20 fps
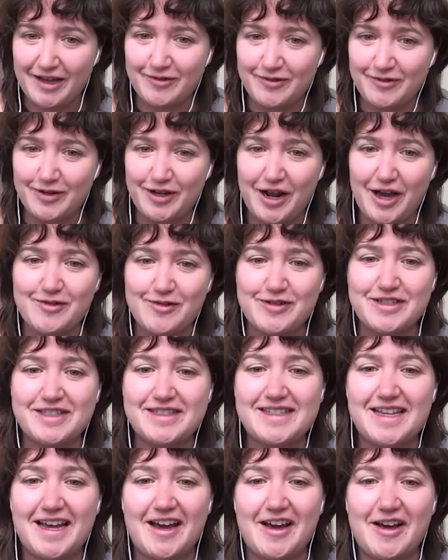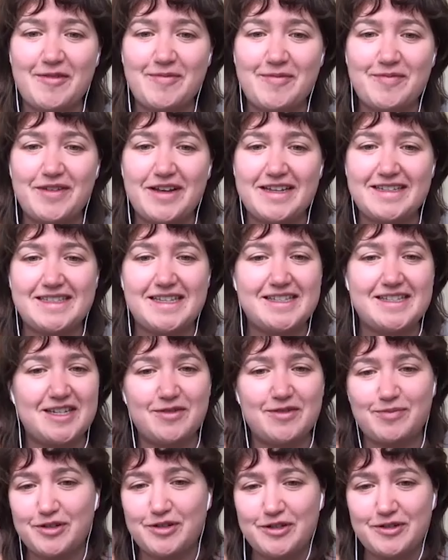when I was um, assistant
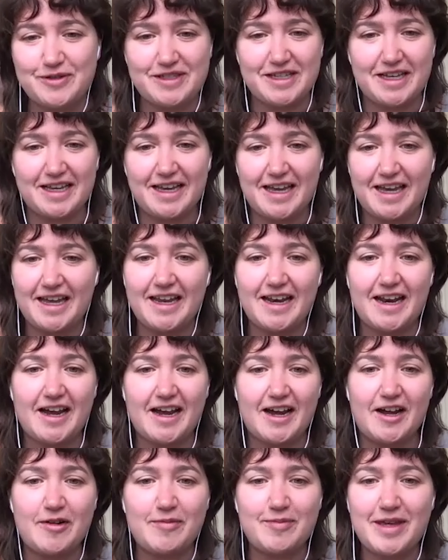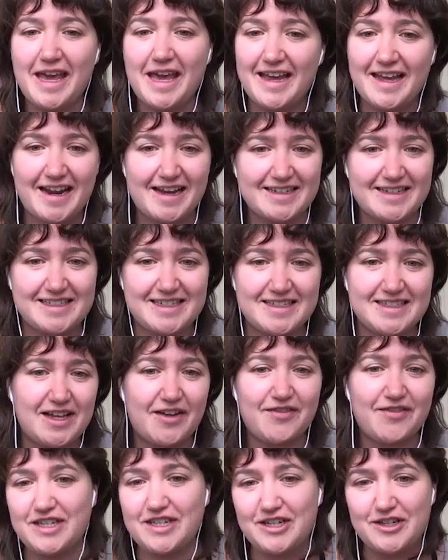producing at um, KNX
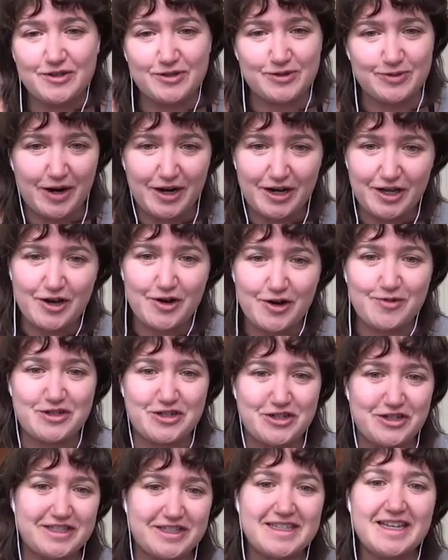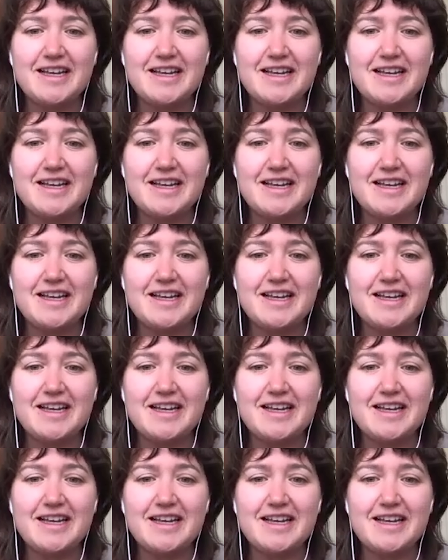1070 News Radio, which is